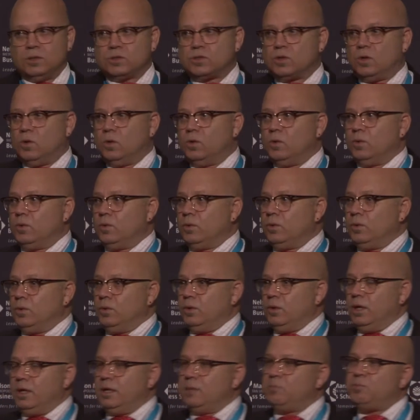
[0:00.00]
So,
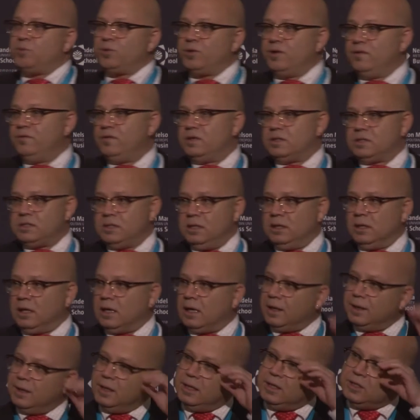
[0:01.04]
in a previous
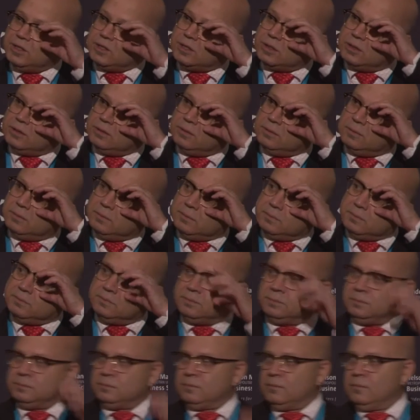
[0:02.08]
incarnation,
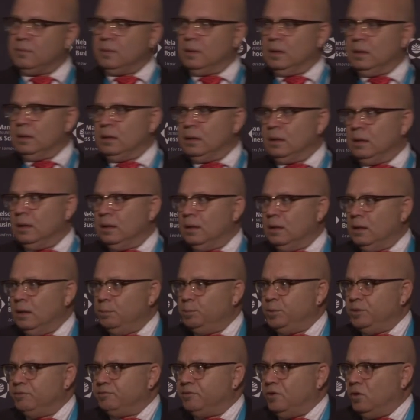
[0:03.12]

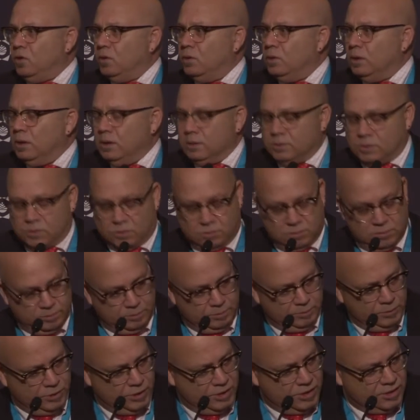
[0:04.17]
before,
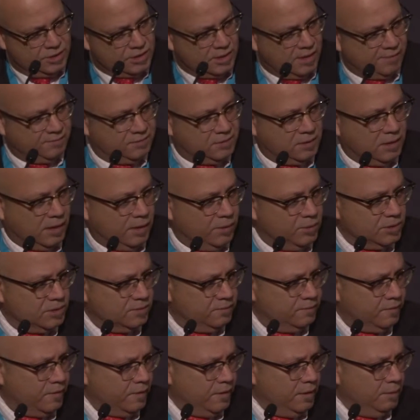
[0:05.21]
years after I was
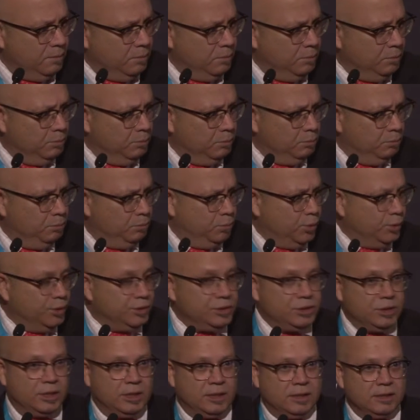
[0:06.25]
a very
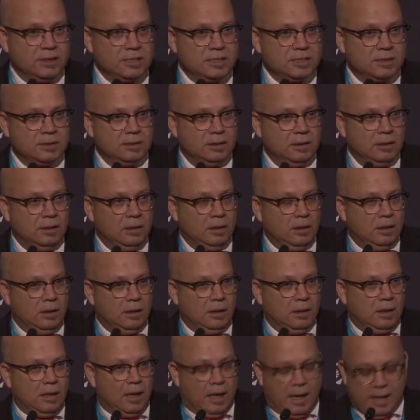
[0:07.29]
poor journalist,
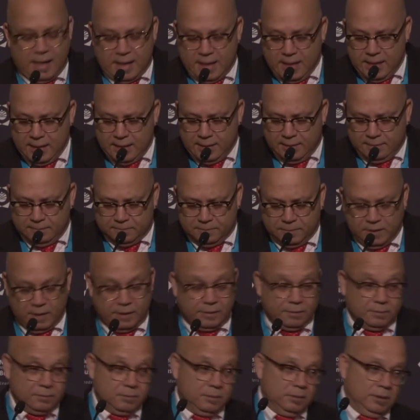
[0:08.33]
and
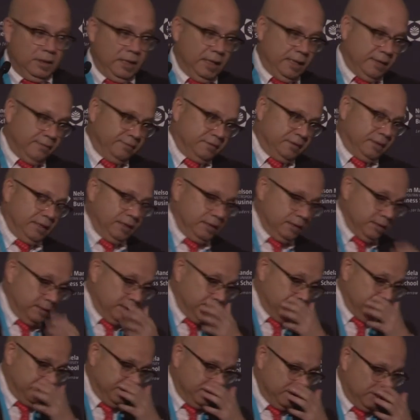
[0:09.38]
after I
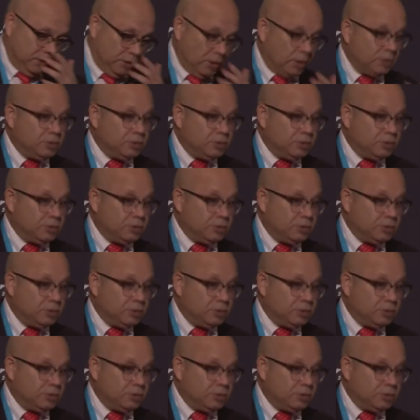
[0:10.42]
did a